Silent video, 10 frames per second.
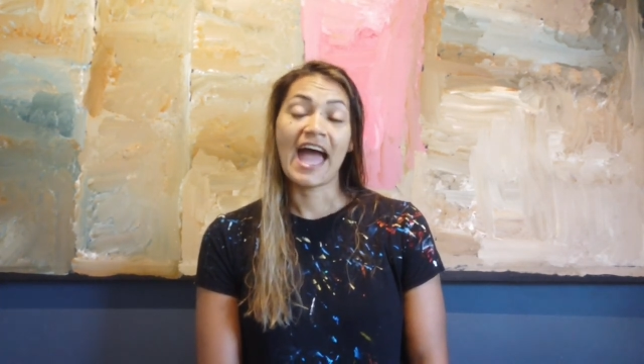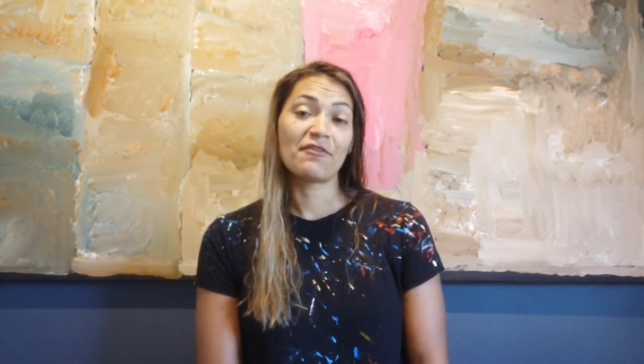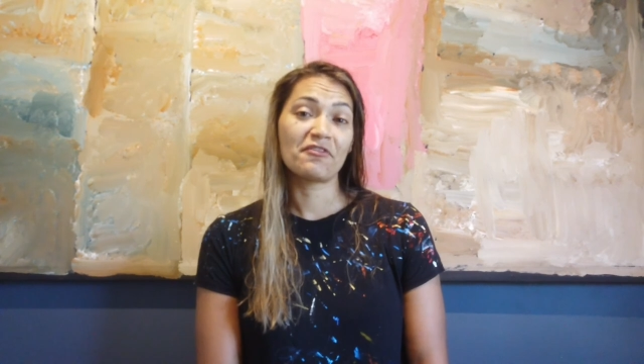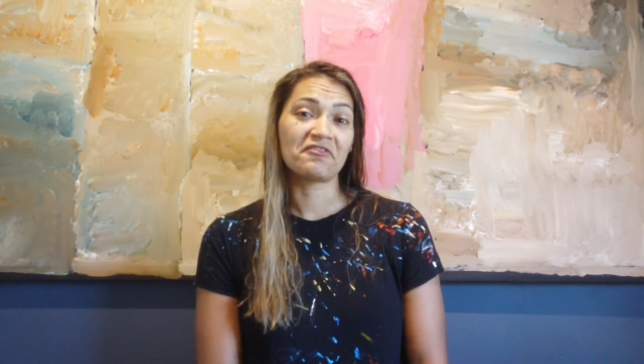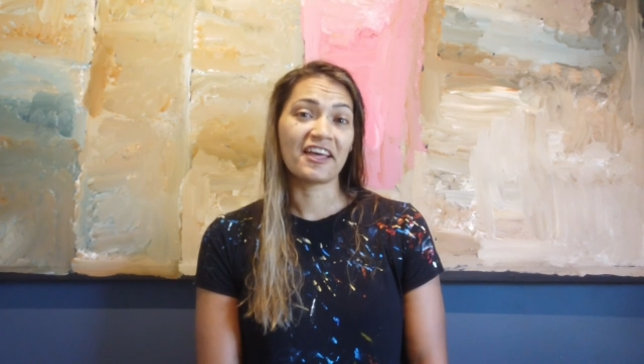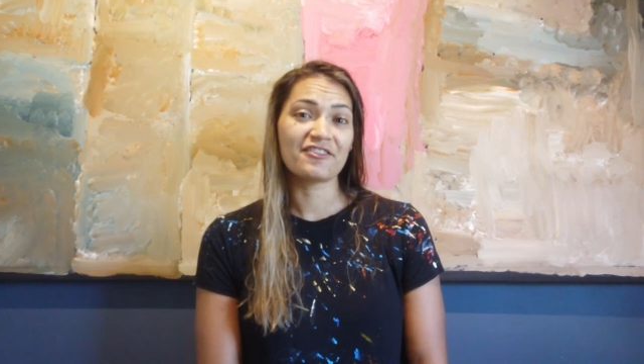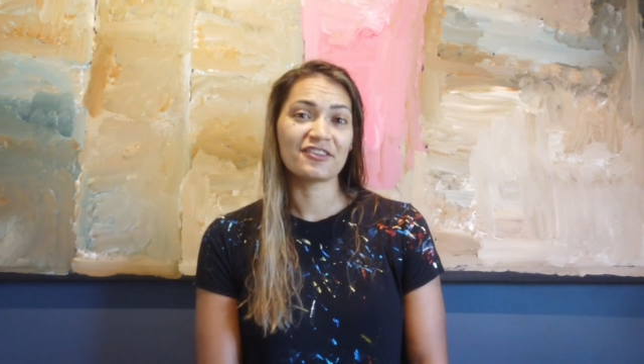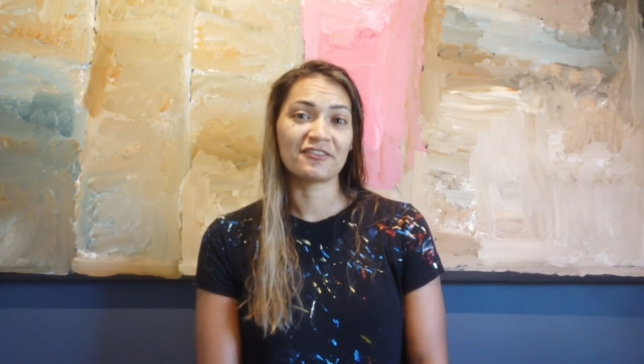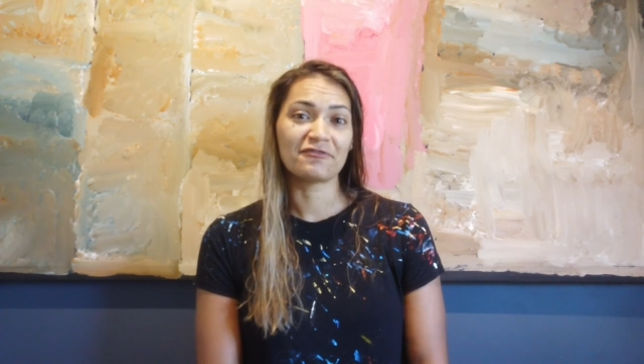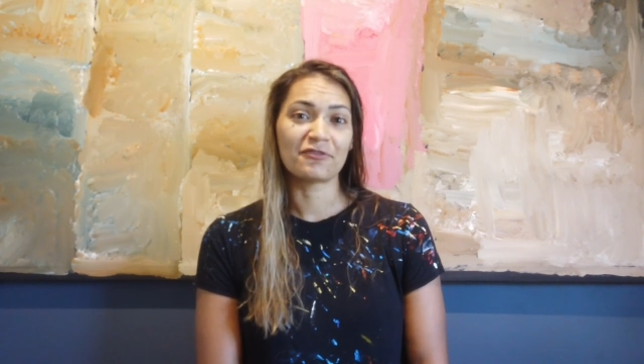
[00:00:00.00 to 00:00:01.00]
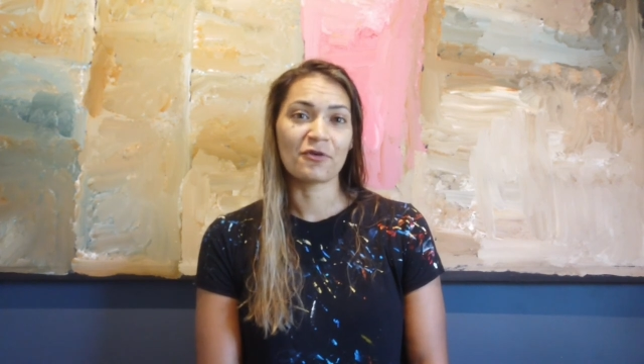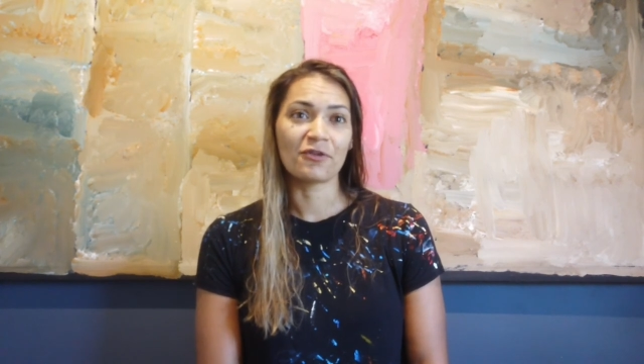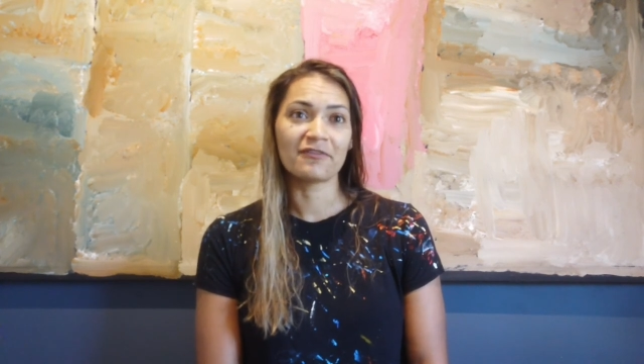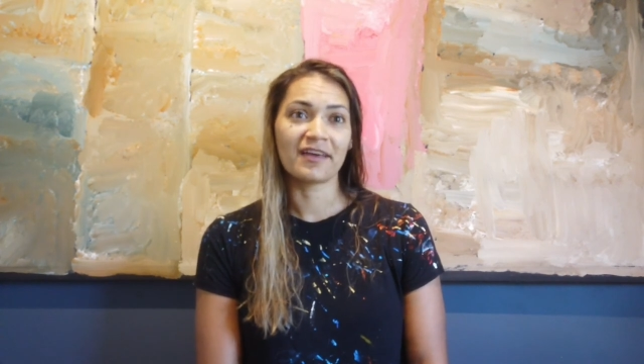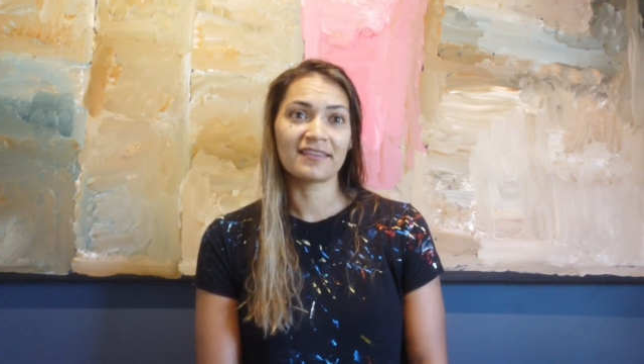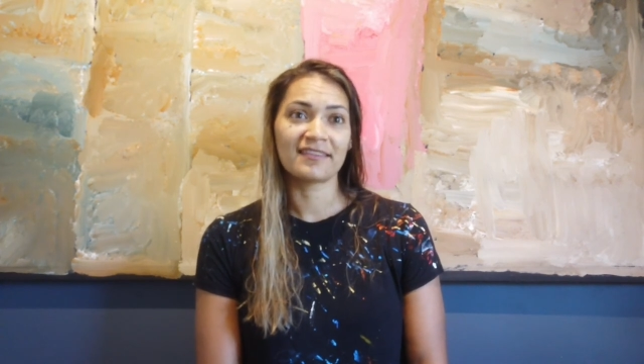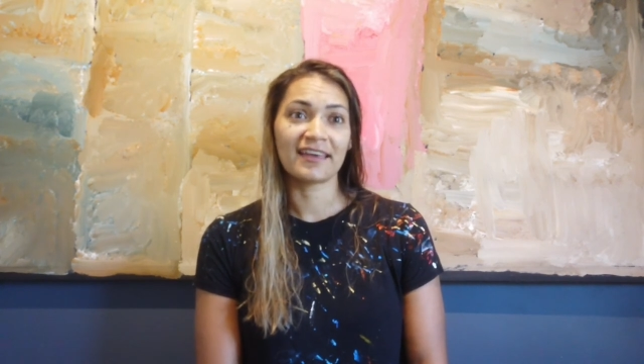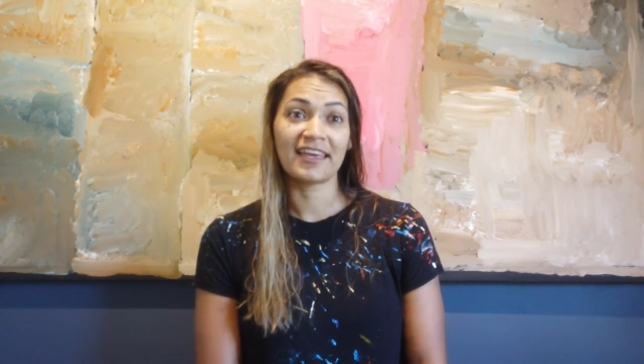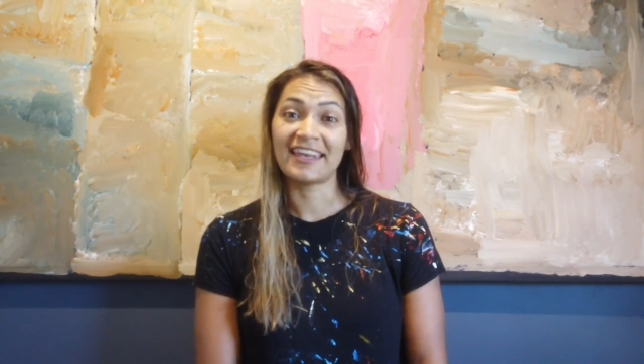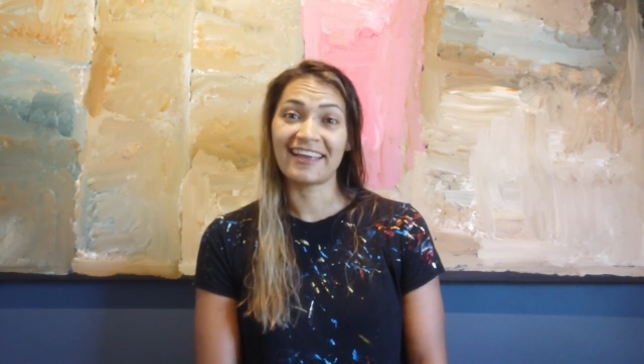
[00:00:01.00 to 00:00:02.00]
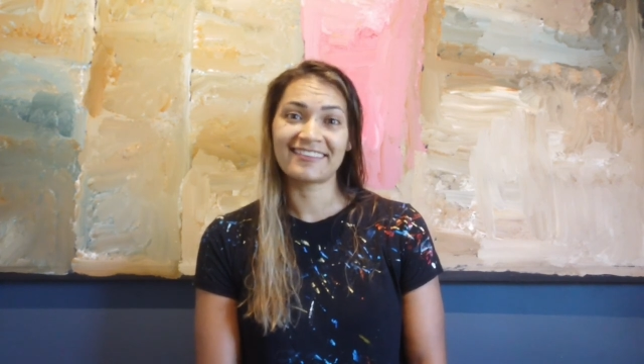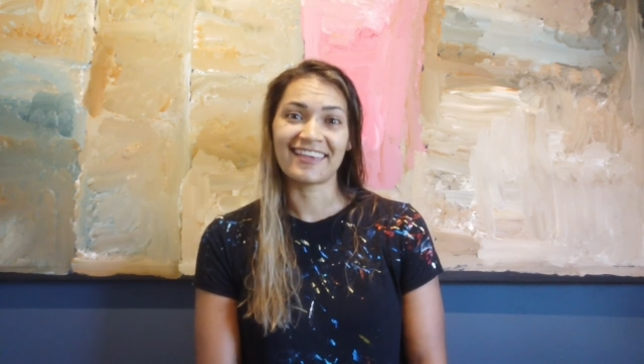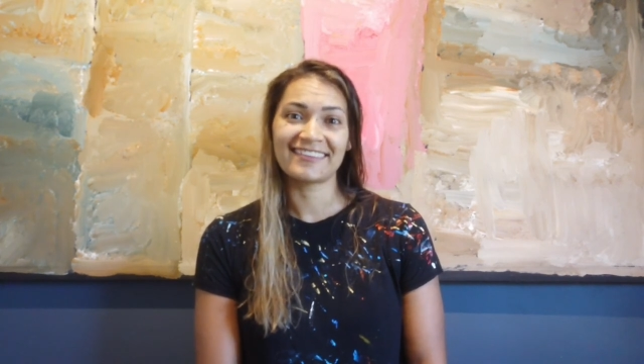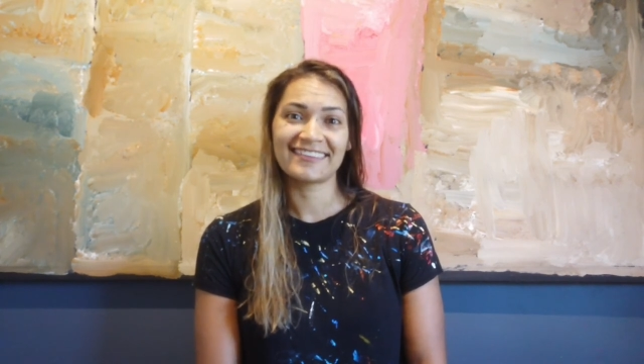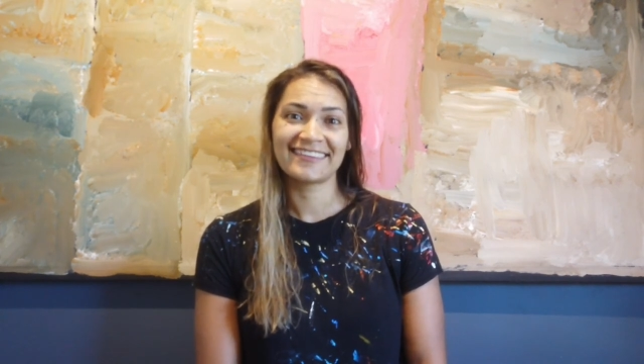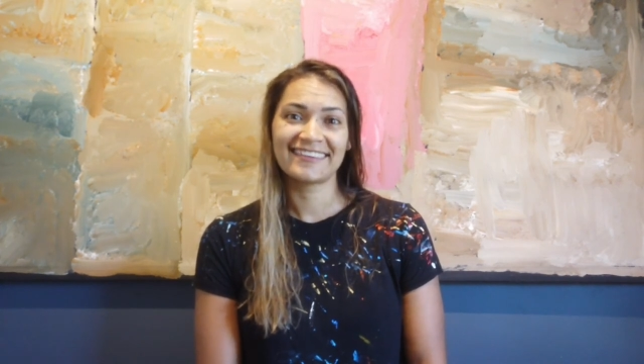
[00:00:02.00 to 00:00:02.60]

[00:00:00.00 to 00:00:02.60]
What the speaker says: and reflection for all of us that connects us.